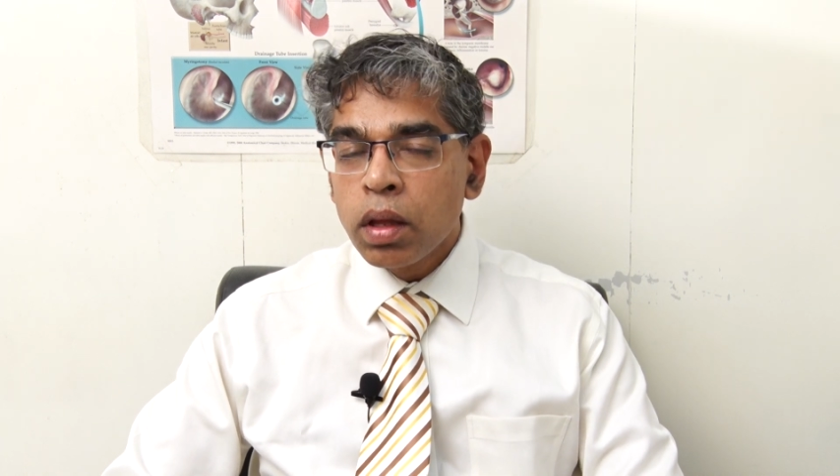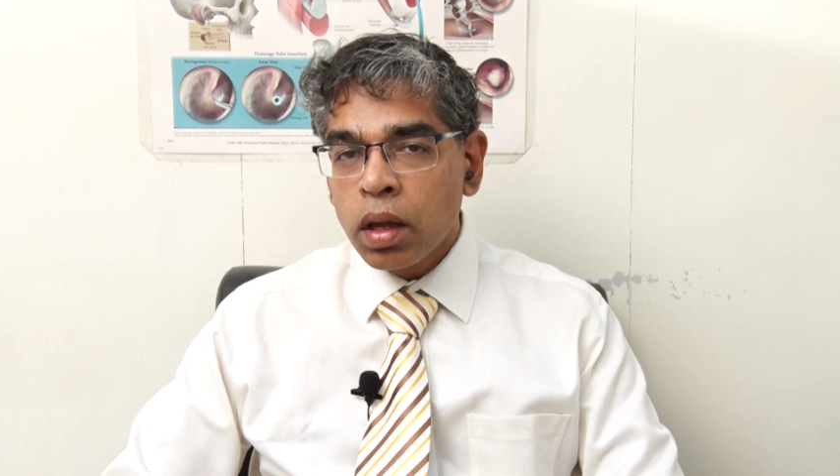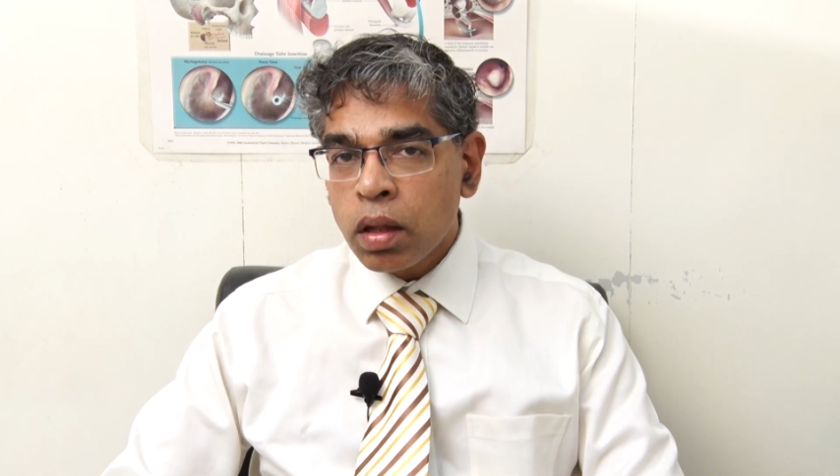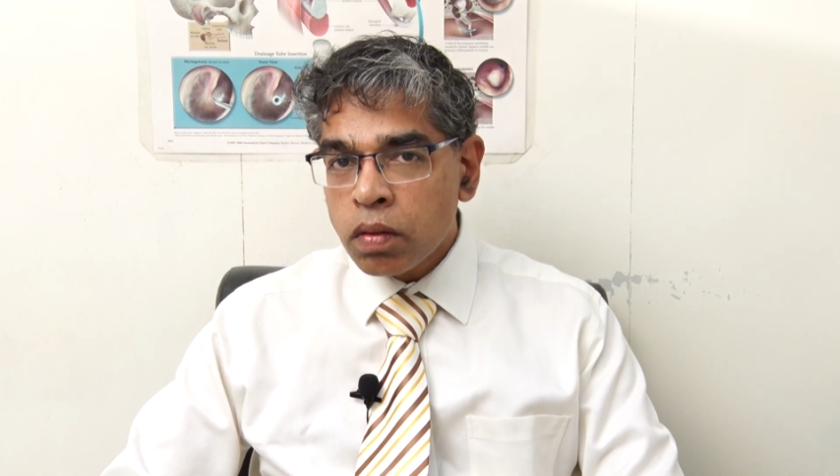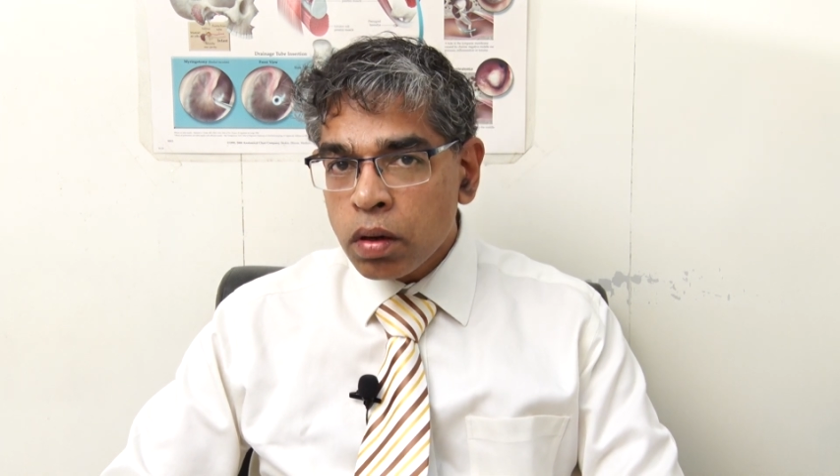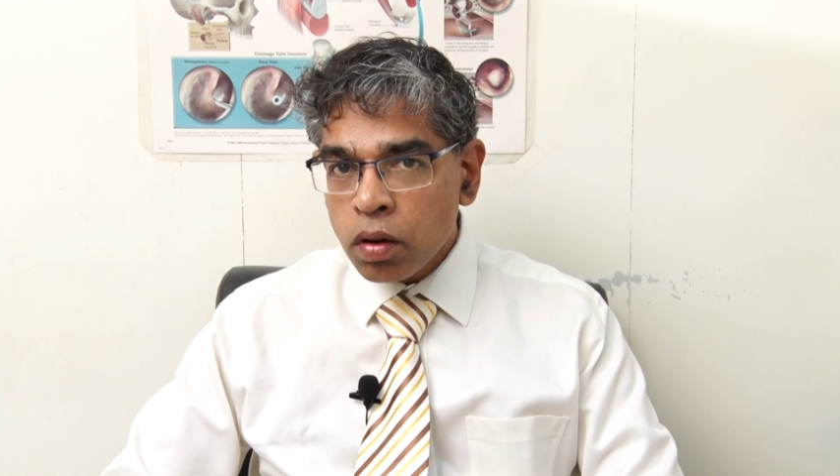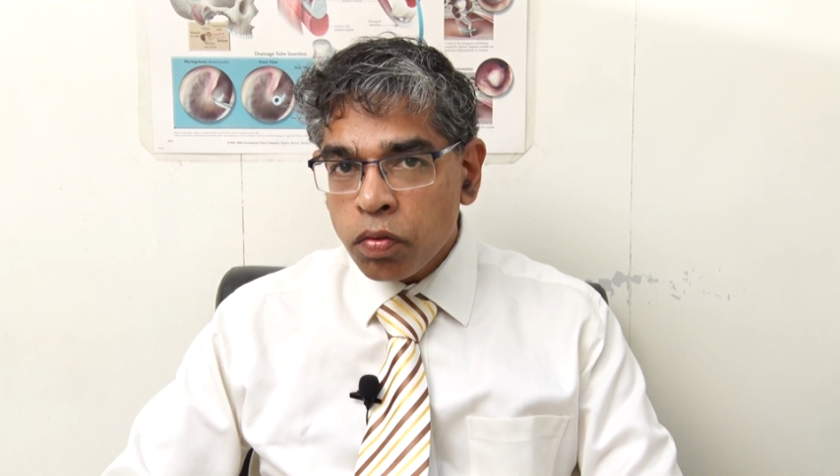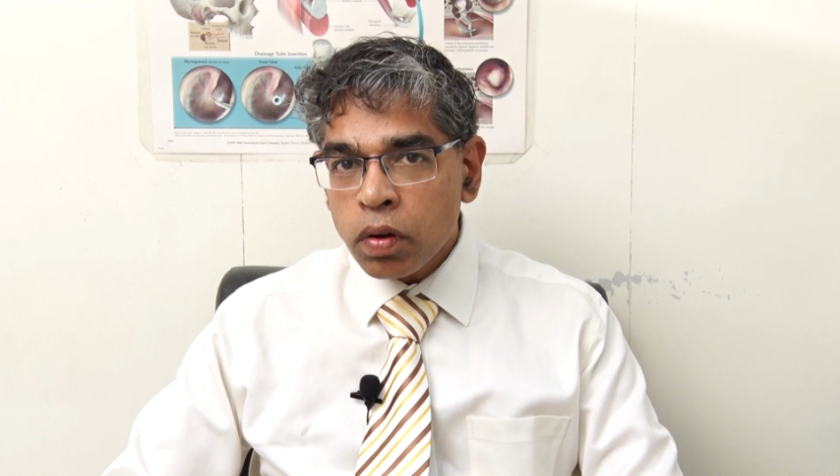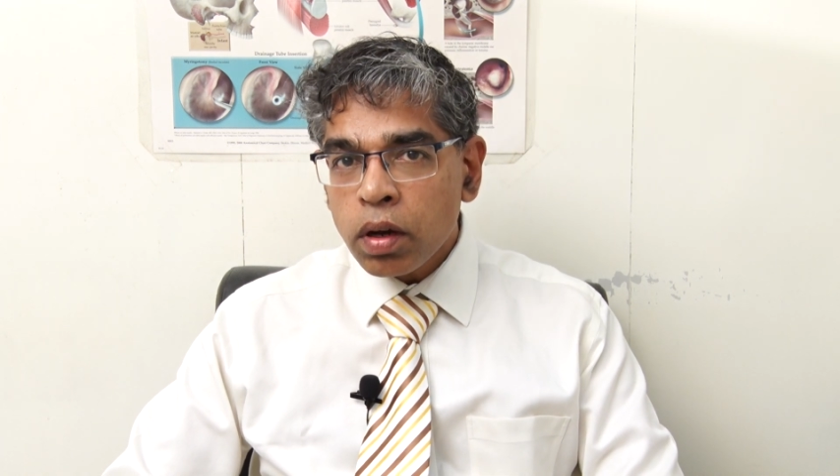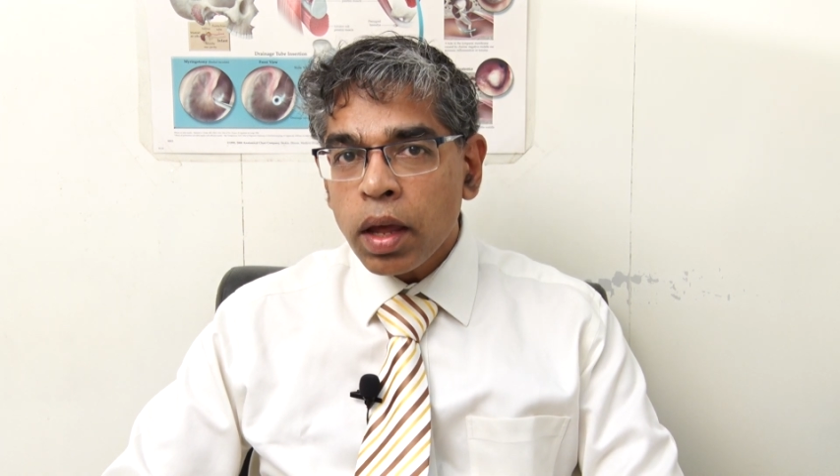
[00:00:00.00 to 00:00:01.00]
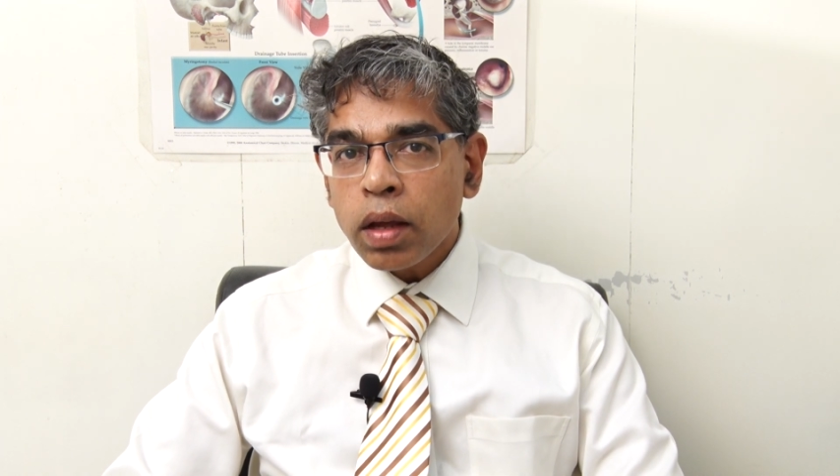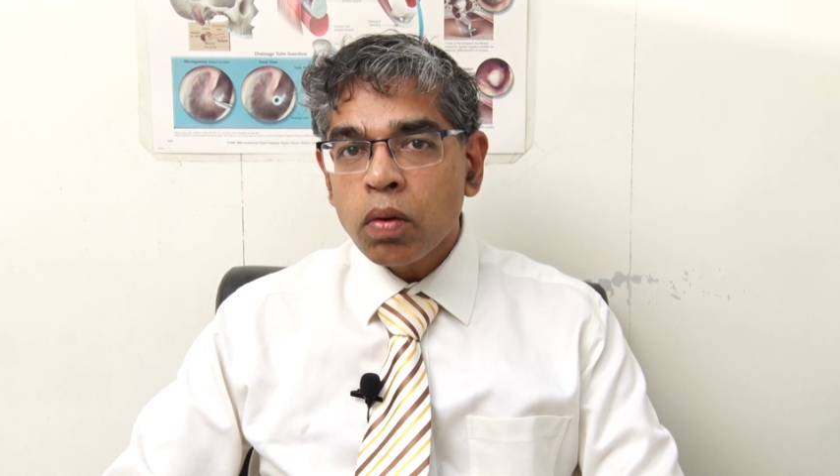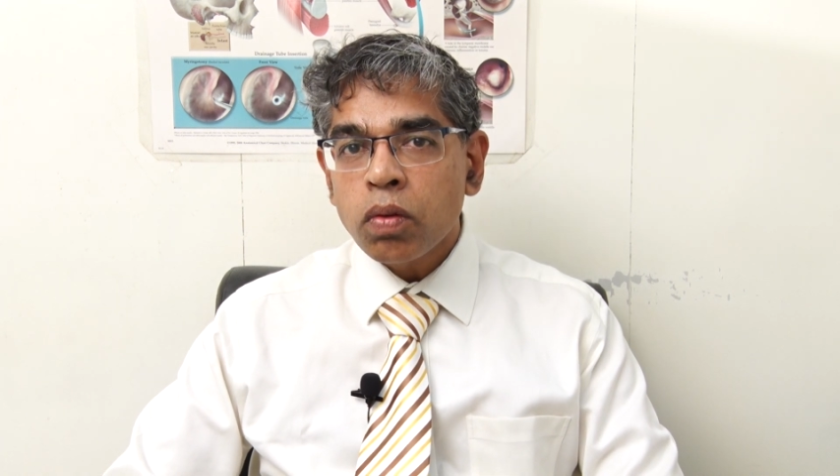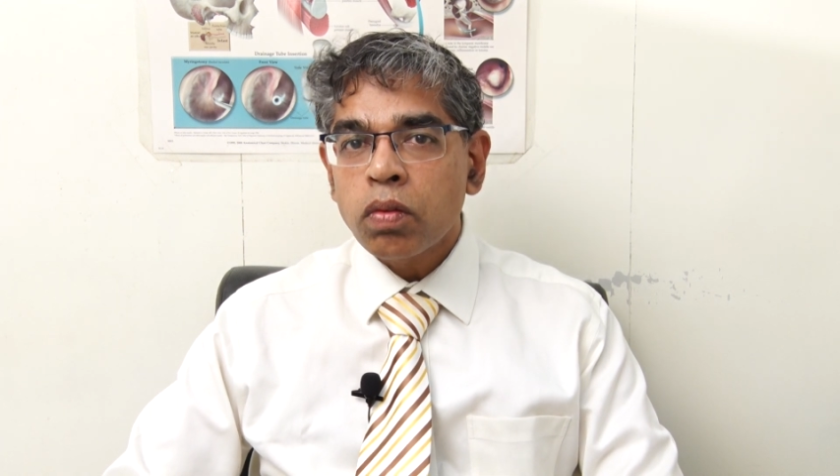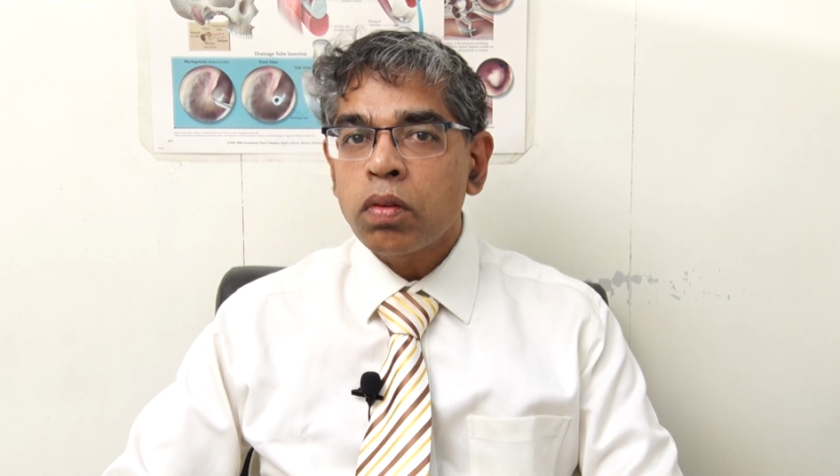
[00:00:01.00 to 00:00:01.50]
It's a different
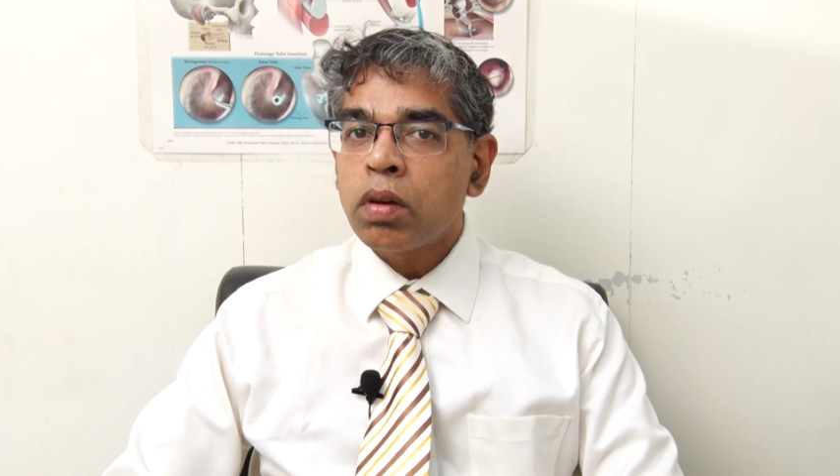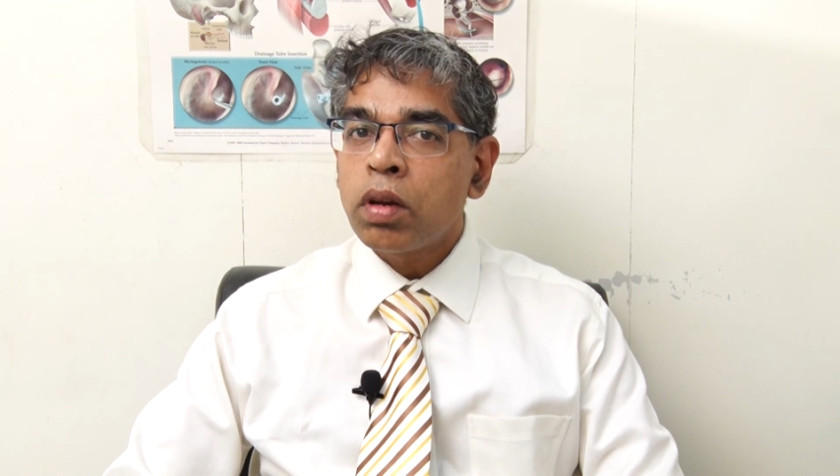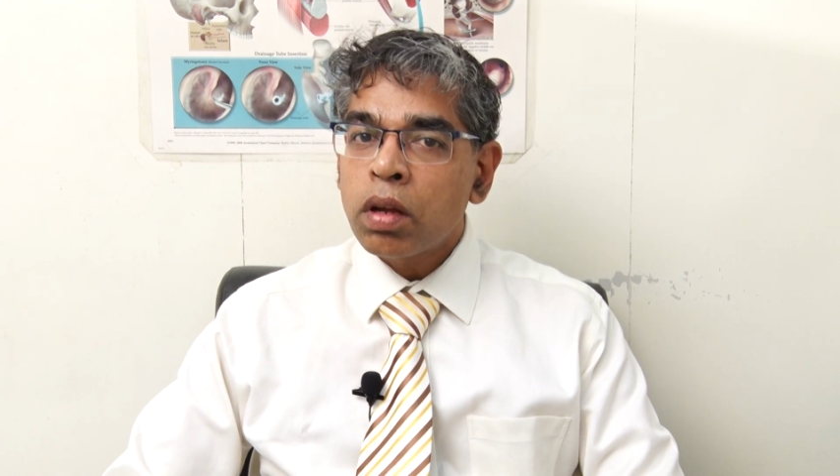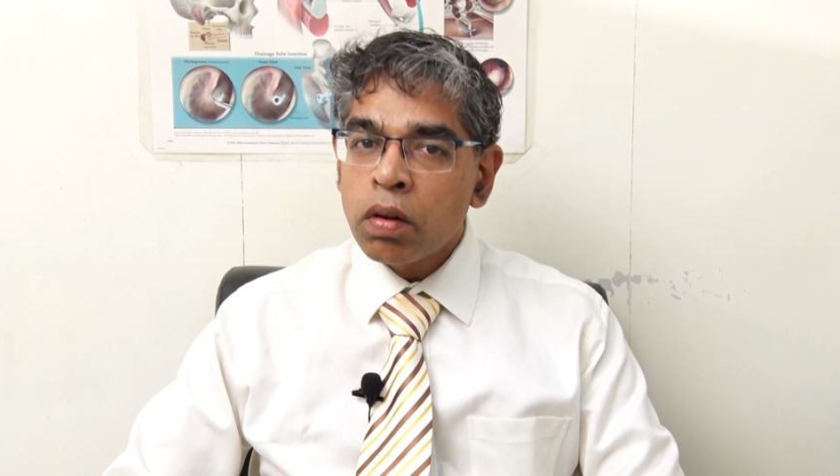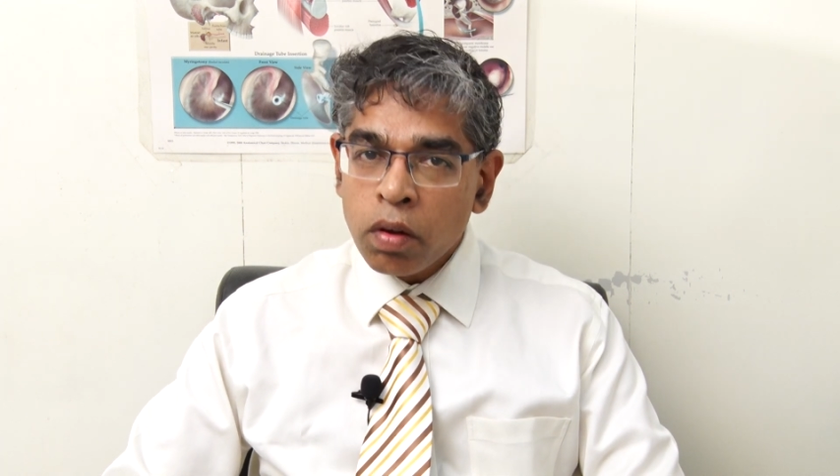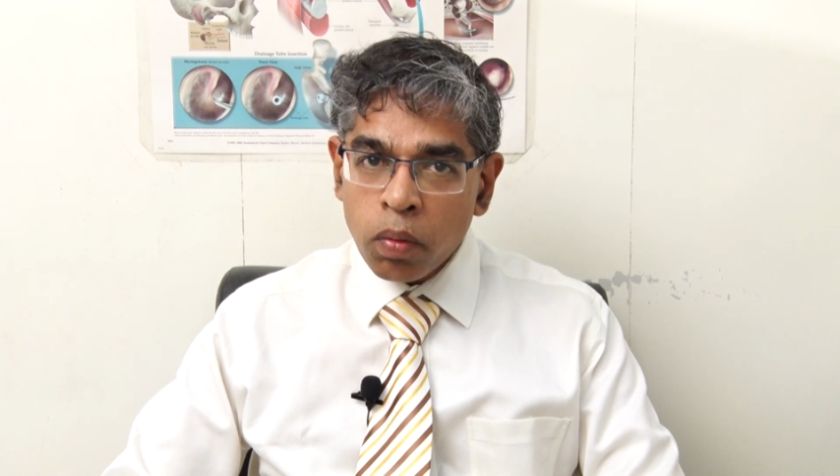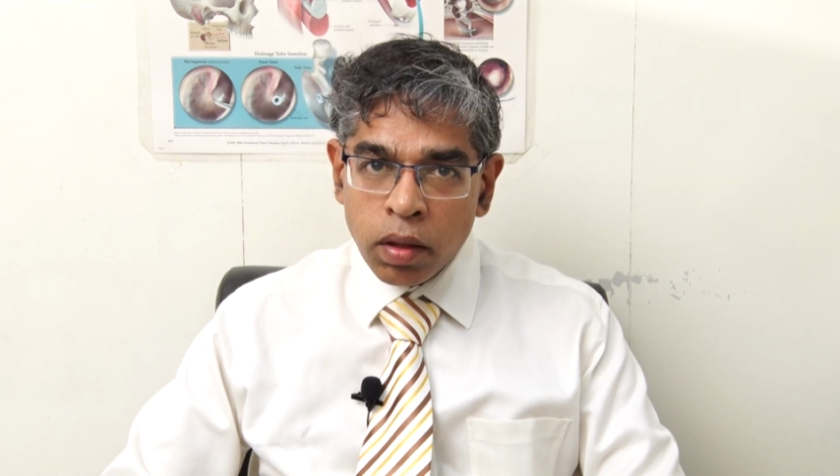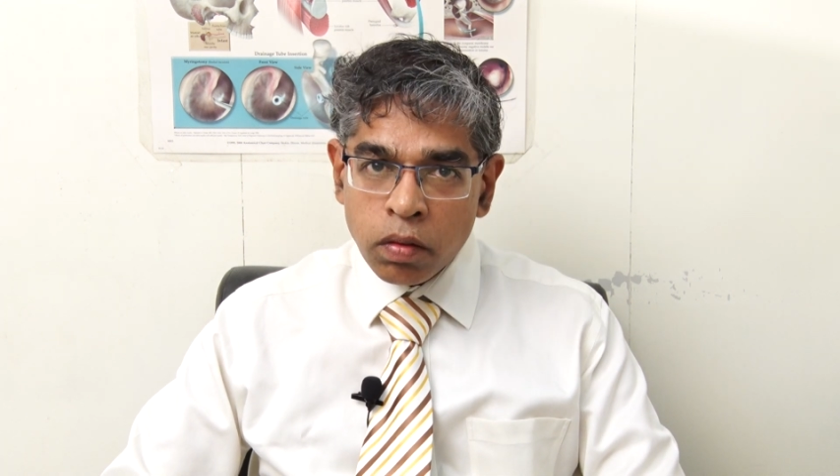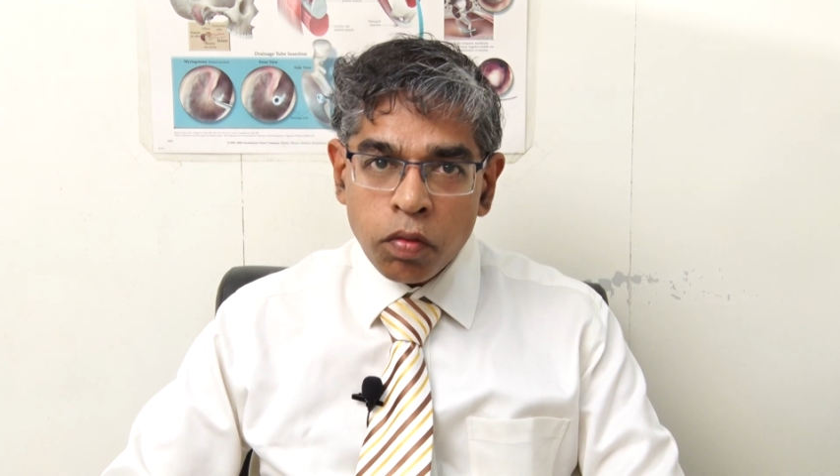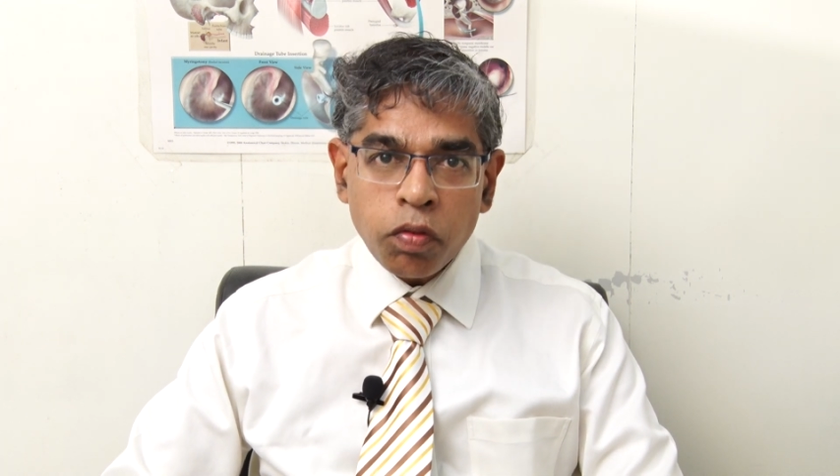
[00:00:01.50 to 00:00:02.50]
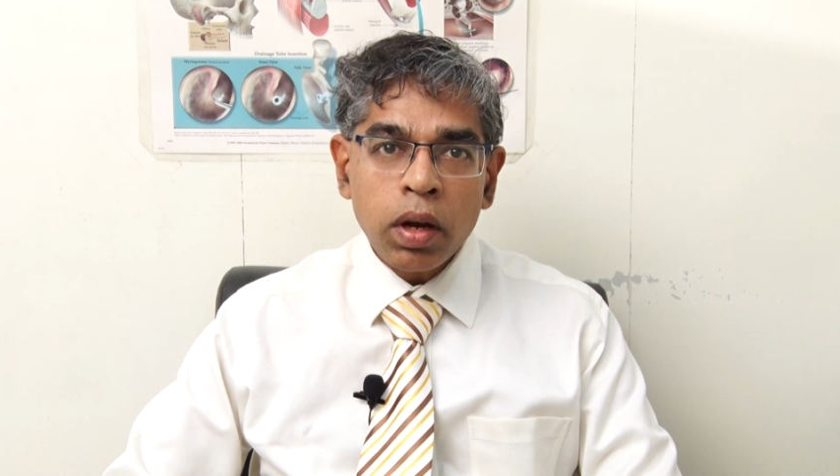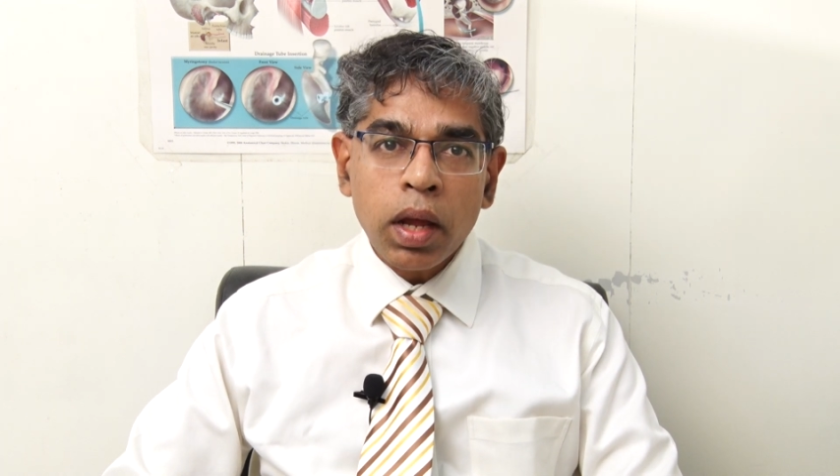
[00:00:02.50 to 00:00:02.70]
diagnosis, it requires different